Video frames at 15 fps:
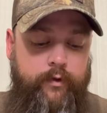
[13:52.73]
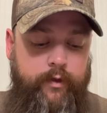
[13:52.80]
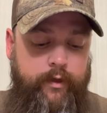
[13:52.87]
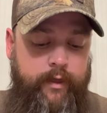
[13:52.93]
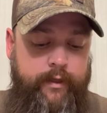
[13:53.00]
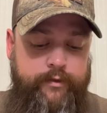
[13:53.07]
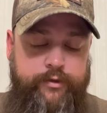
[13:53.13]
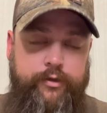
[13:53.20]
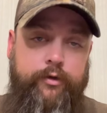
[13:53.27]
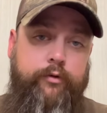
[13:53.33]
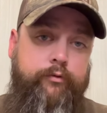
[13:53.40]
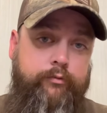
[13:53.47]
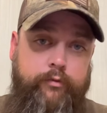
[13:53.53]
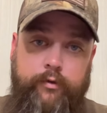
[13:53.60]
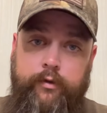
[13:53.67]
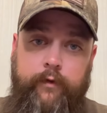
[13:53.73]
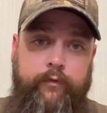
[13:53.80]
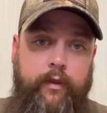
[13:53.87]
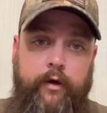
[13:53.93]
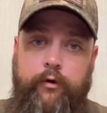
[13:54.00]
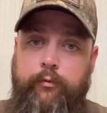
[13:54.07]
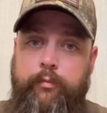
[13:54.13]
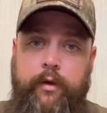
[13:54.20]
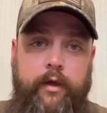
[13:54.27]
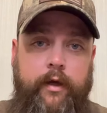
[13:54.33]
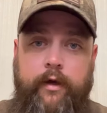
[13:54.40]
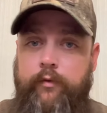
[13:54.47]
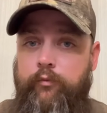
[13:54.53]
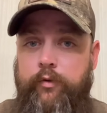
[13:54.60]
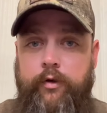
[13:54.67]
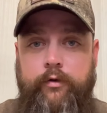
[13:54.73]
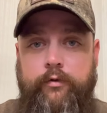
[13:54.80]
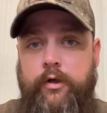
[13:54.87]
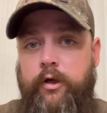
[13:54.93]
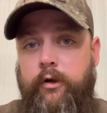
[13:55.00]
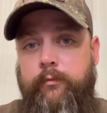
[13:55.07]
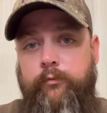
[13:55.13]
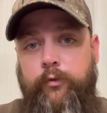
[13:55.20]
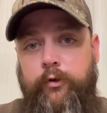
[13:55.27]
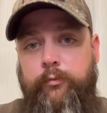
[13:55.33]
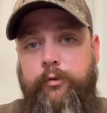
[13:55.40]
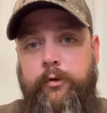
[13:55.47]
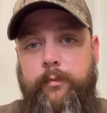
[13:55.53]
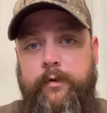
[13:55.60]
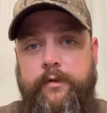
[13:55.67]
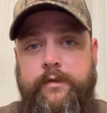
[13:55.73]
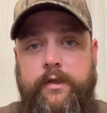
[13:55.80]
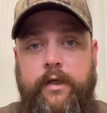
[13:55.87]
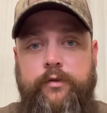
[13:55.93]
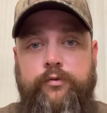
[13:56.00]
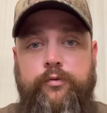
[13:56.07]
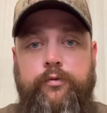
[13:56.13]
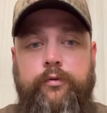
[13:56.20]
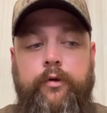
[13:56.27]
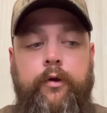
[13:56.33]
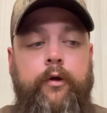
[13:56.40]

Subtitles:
And so if they don't pay, we don't put them on the schedule.